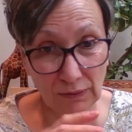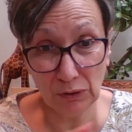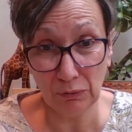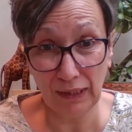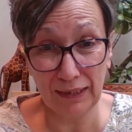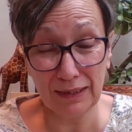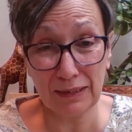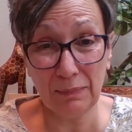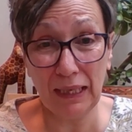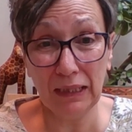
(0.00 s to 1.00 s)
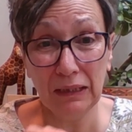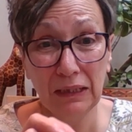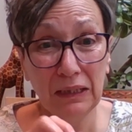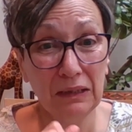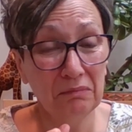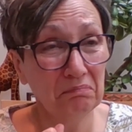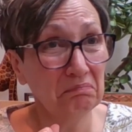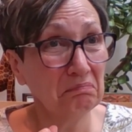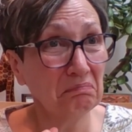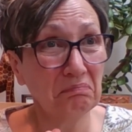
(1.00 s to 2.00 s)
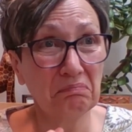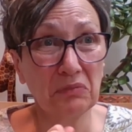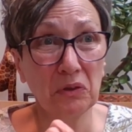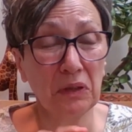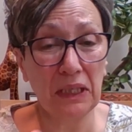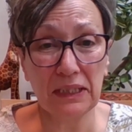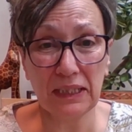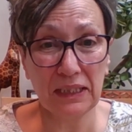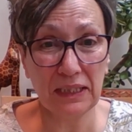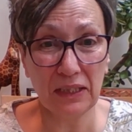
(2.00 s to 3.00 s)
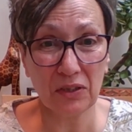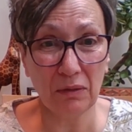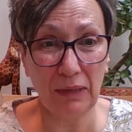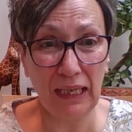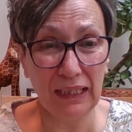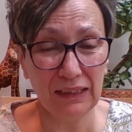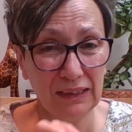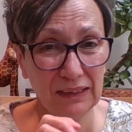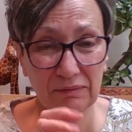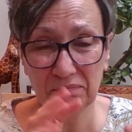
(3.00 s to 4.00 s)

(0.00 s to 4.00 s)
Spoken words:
Don't like the smell, don't like the sensation on my hands.